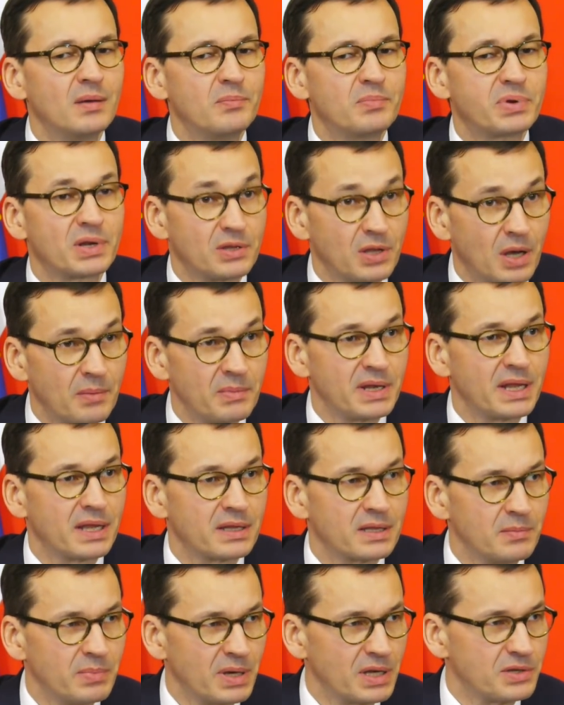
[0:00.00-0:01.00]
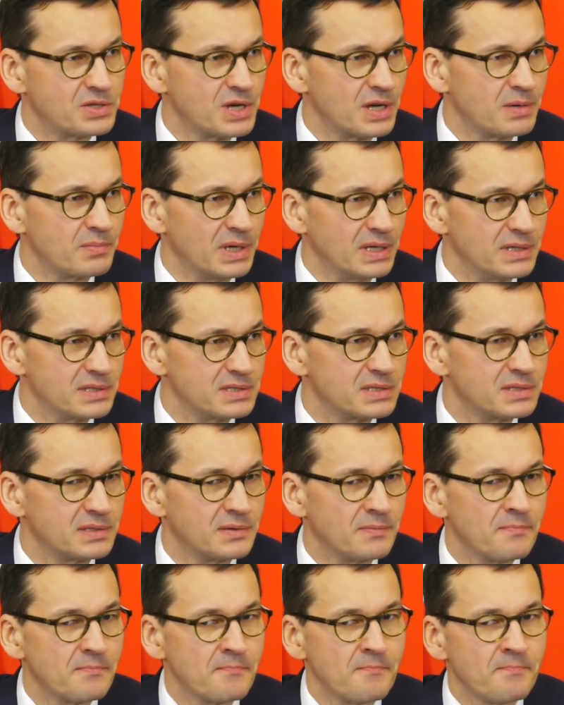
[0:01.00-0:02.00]
predominantly by Germans,
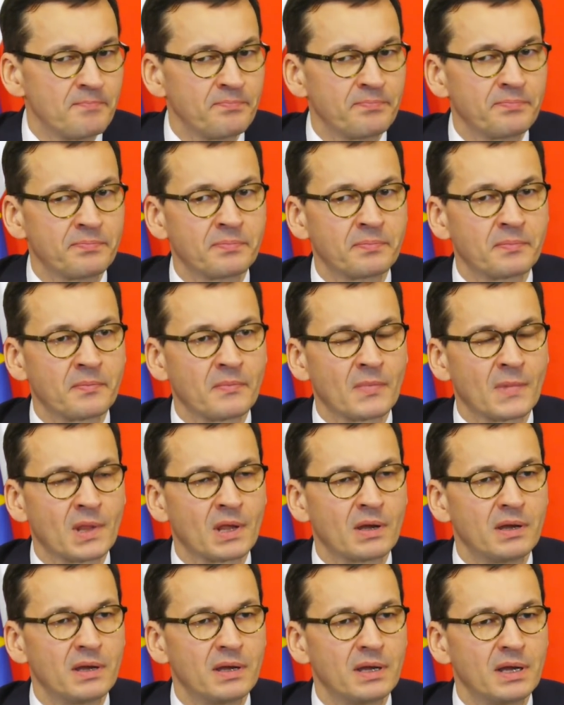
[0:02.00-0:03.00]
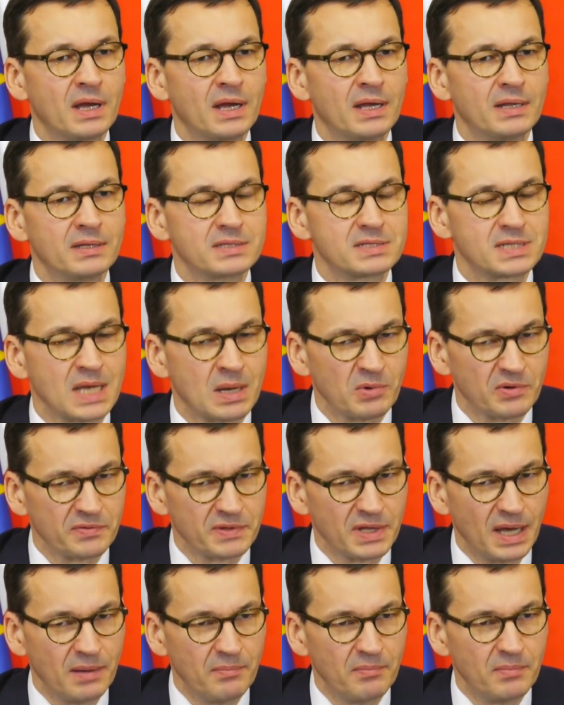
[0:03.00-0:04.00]
and some
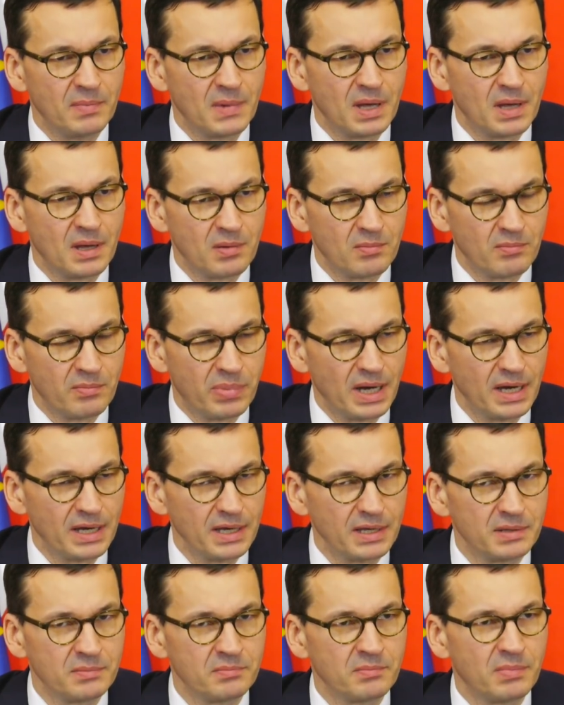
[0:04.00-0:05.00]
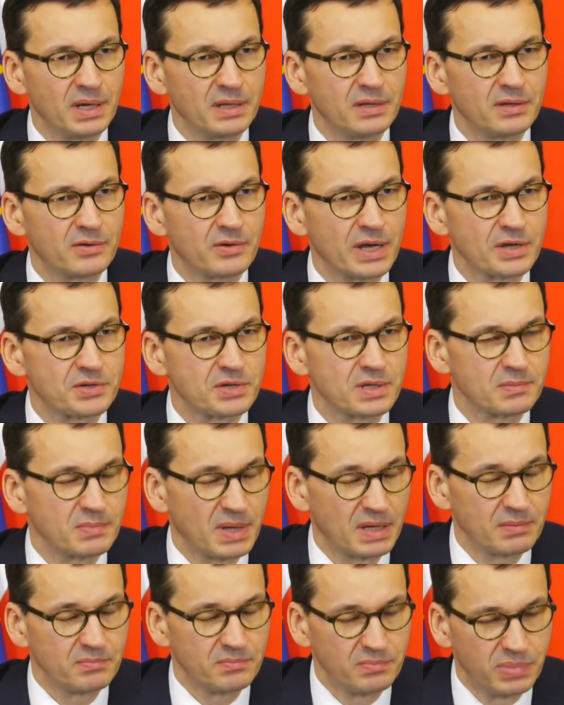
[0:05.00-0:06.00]
of them by
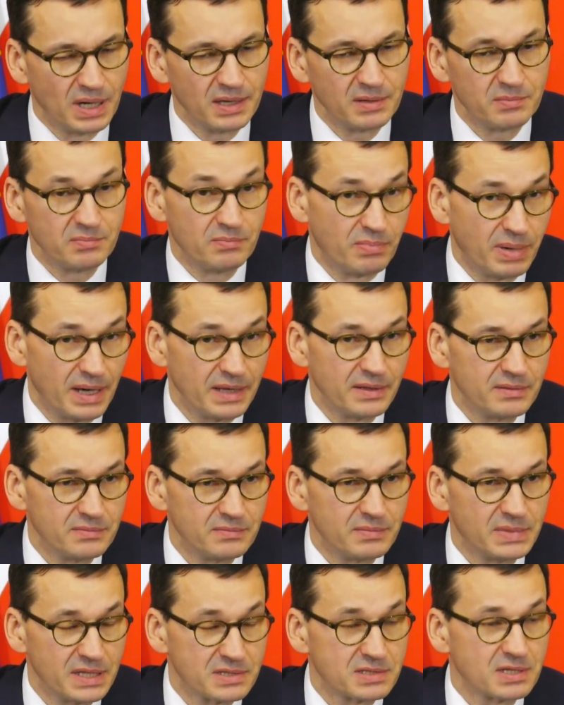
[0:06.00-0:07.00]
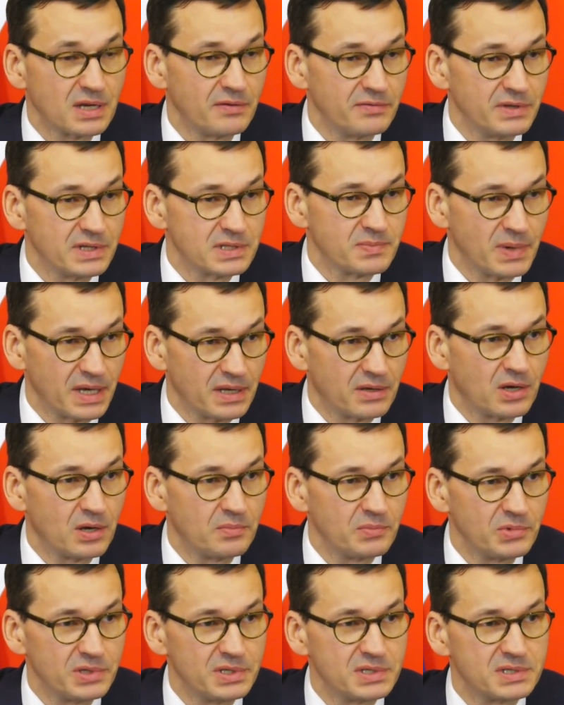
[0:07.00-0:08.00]
the Soviets, by
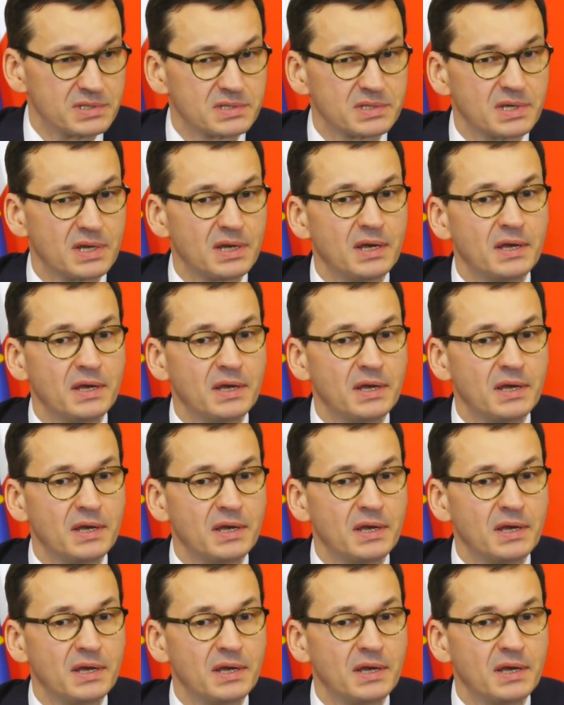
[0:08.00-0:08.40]
communists.